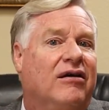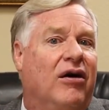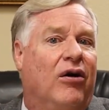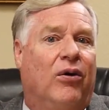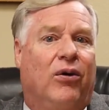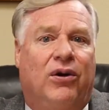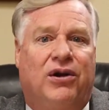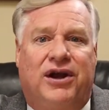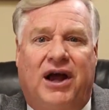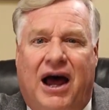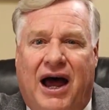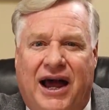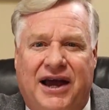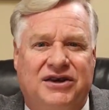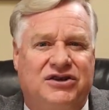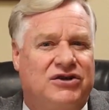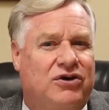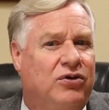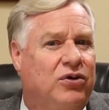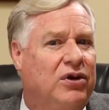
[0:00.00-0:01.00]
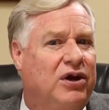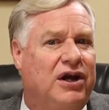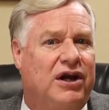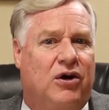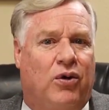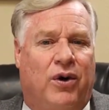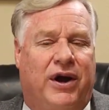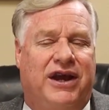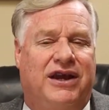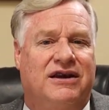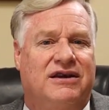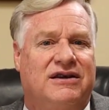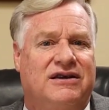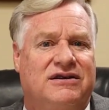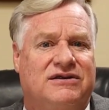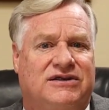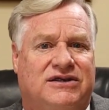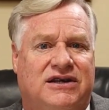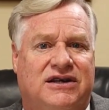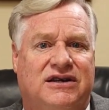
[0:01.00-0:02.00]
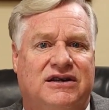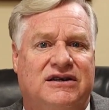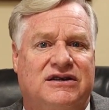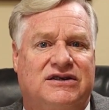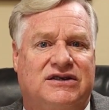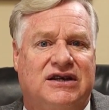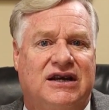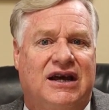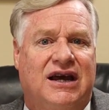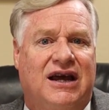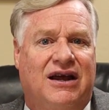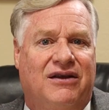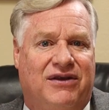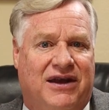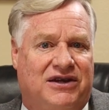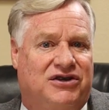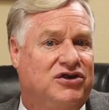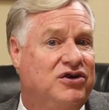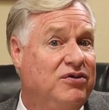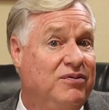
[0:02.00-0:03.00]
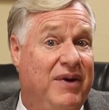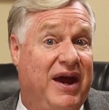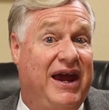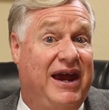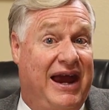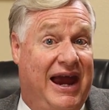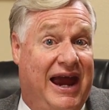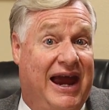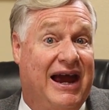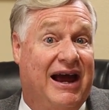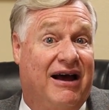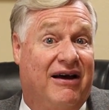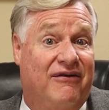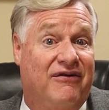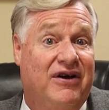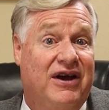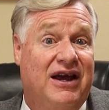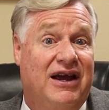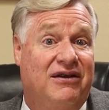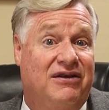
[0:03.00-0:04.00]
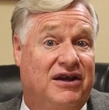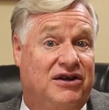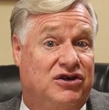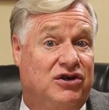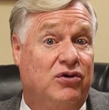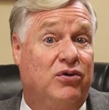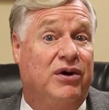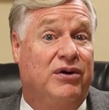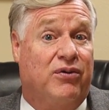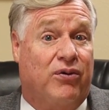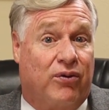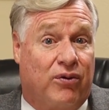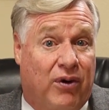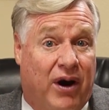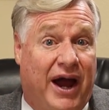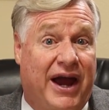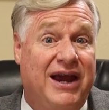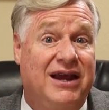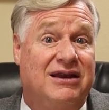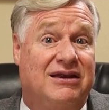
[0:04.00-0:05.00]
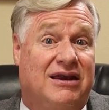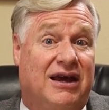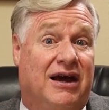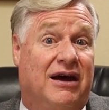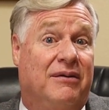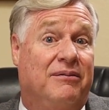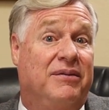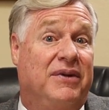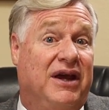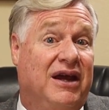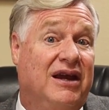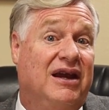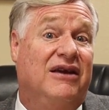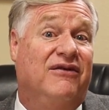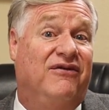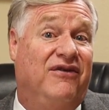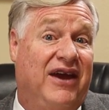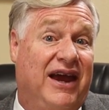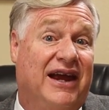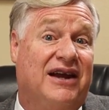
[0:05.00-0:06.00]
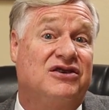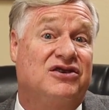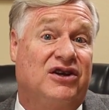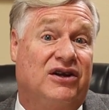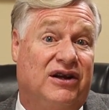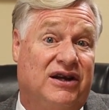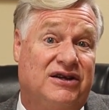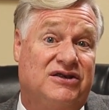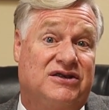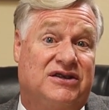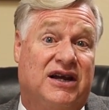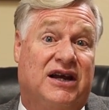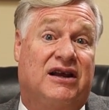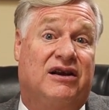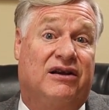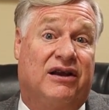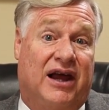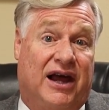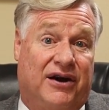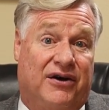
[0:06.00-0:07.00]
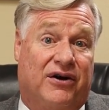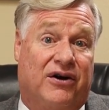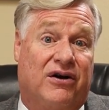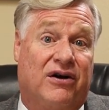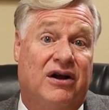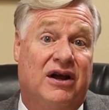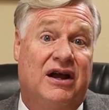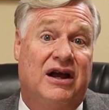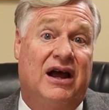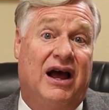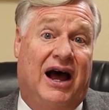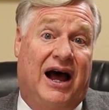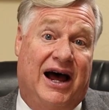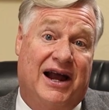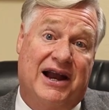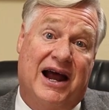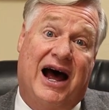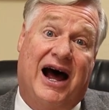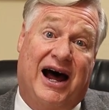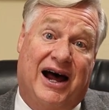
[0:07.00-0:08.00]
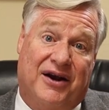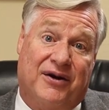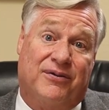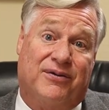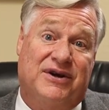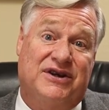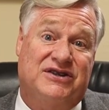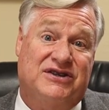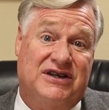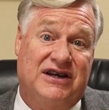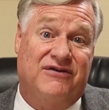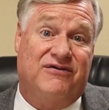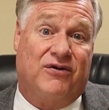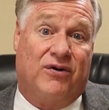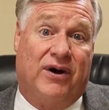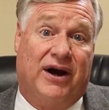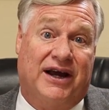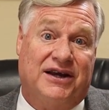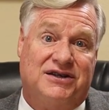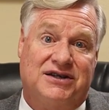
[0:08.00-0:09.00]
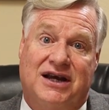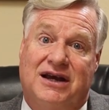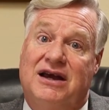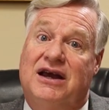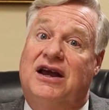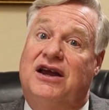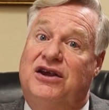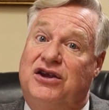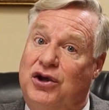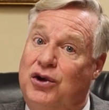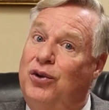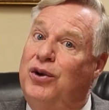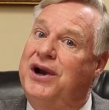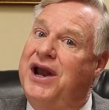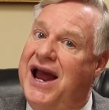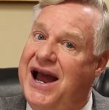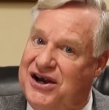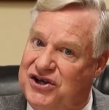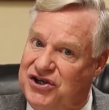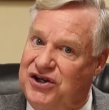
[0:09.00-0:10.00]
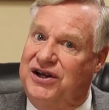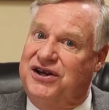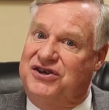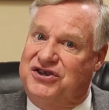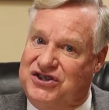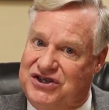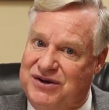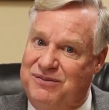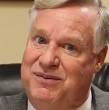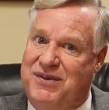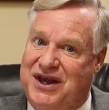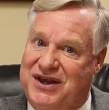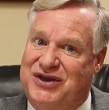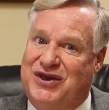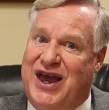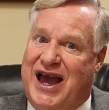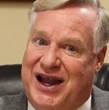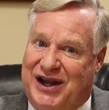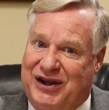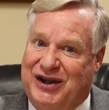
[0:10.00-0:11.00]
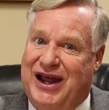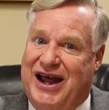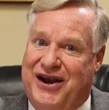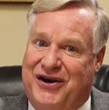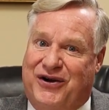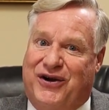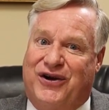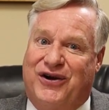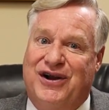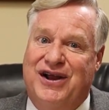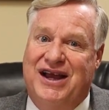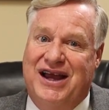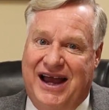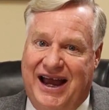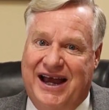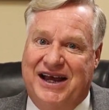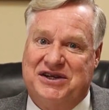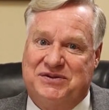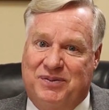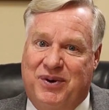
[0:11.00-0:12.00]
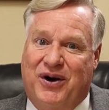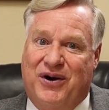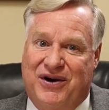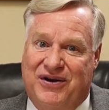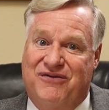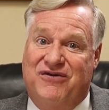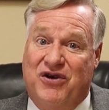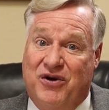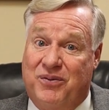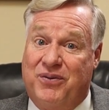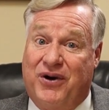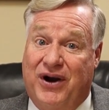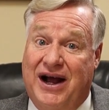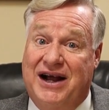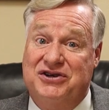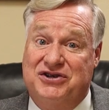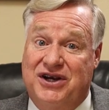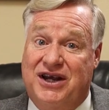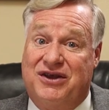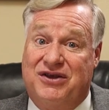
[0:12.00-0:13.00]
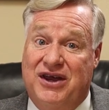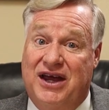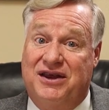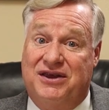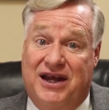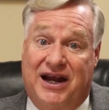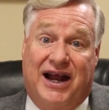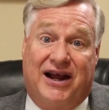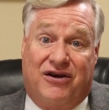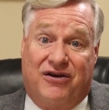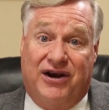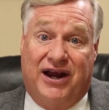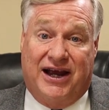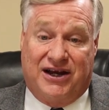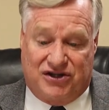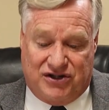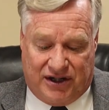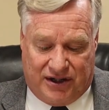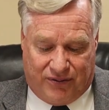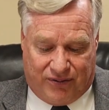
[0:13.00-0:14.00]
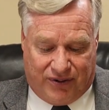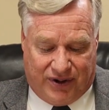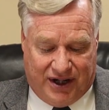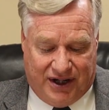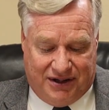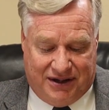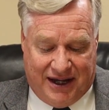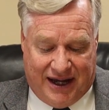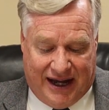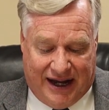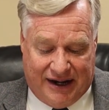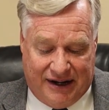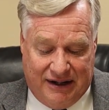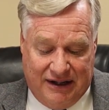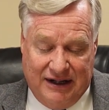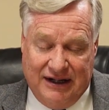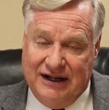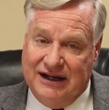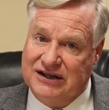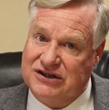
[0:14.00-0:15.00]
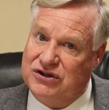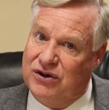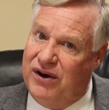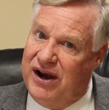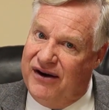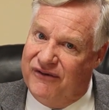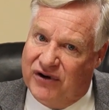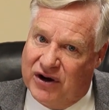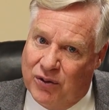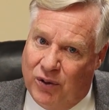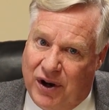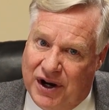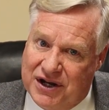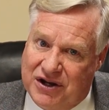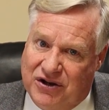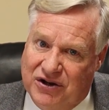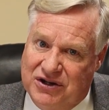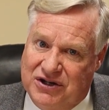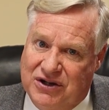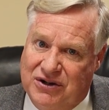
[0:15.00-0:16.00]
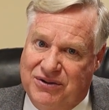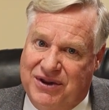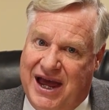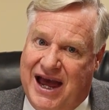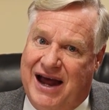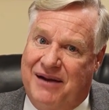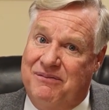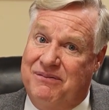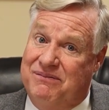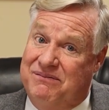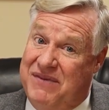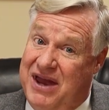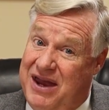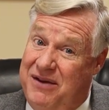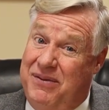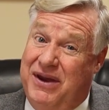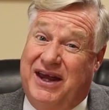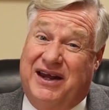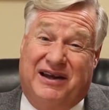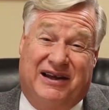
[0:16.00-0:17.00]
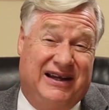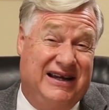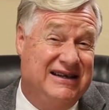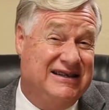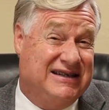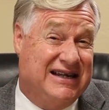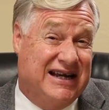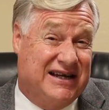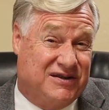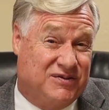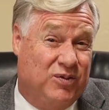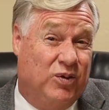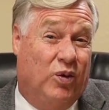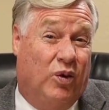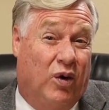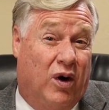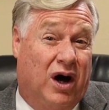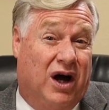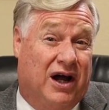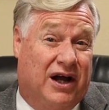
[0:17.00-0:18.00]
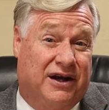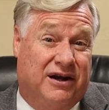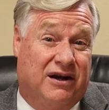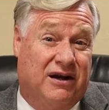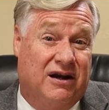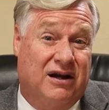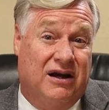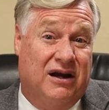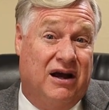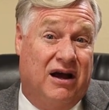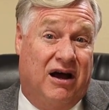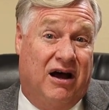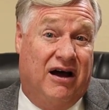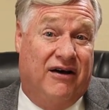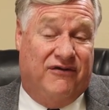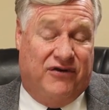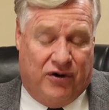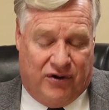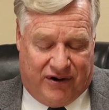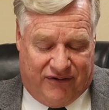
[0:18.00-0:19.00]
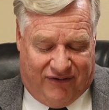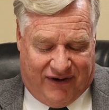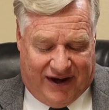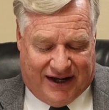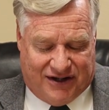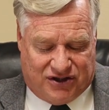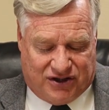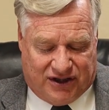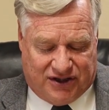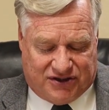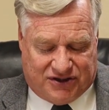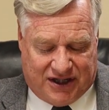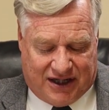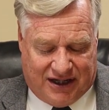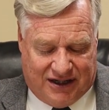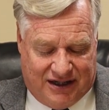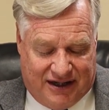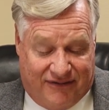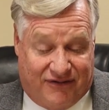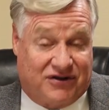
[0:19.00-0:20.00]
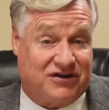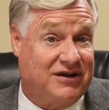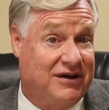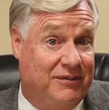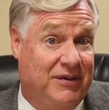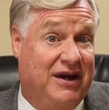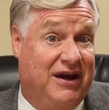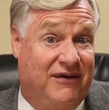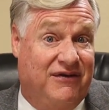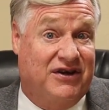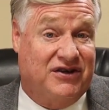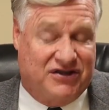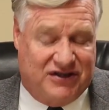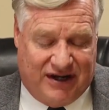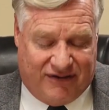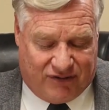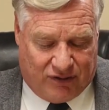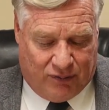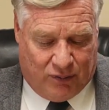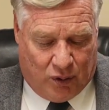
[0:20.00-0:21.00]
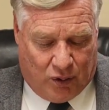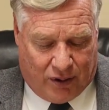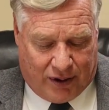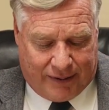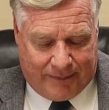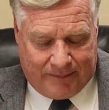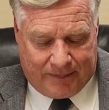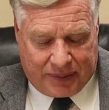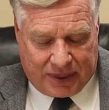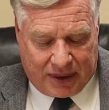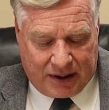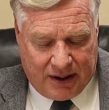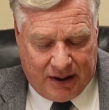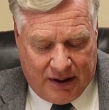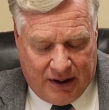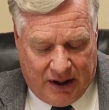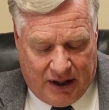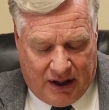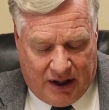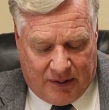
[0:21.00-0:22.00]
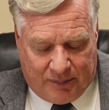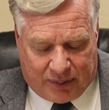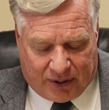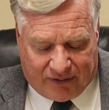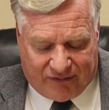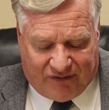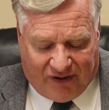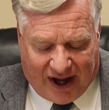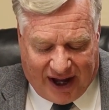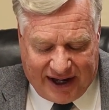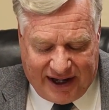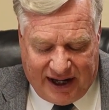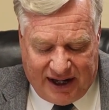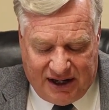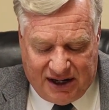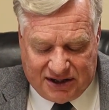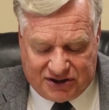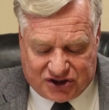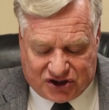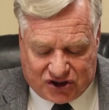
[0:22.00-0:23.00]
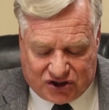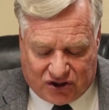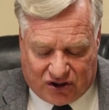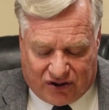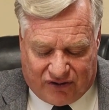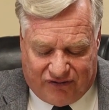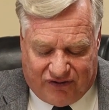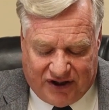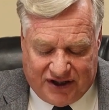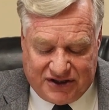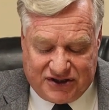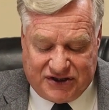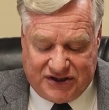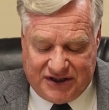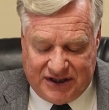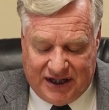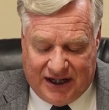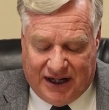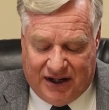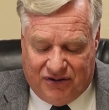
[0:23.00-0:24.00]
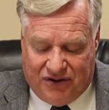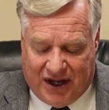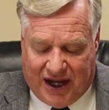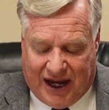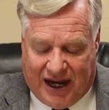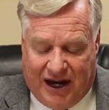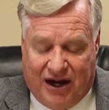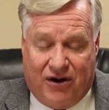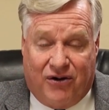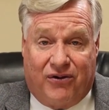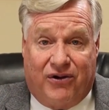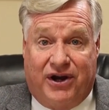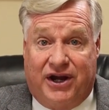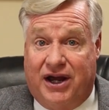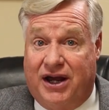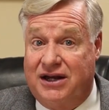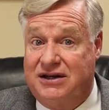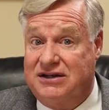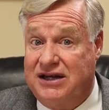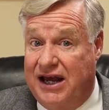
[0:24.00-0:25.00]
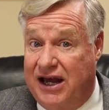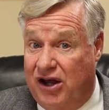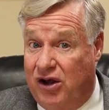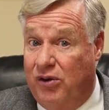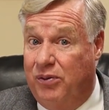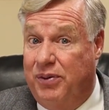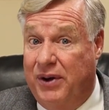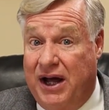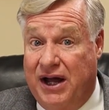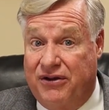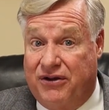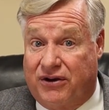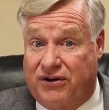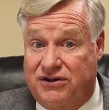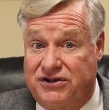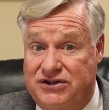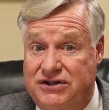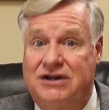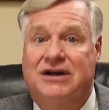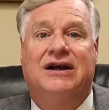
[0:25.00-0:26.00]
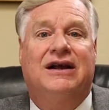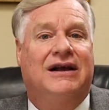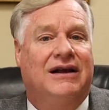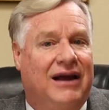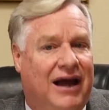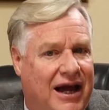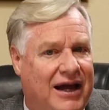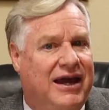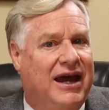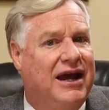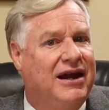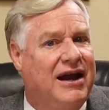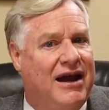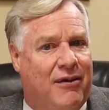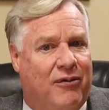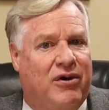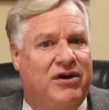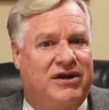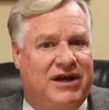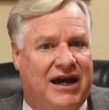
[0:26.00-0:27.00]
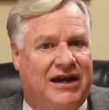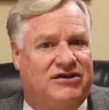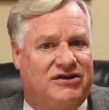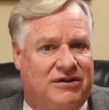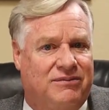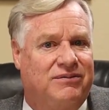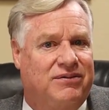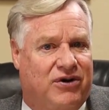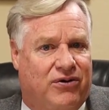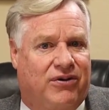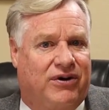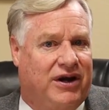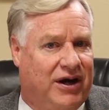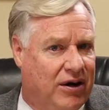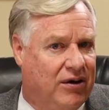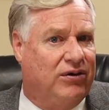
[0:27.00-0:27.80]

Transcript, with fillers: old high school acquaintances that you may have, that you would write them an evangelistic letter on how to receive Christ. You would actually submit that letter as part of your project, then, that I could actually read that. So everyone could do that, maybe at least as one of your evangelistic endeavors. Let me give you several more providing a service in the area to help others. Again, that would take some, you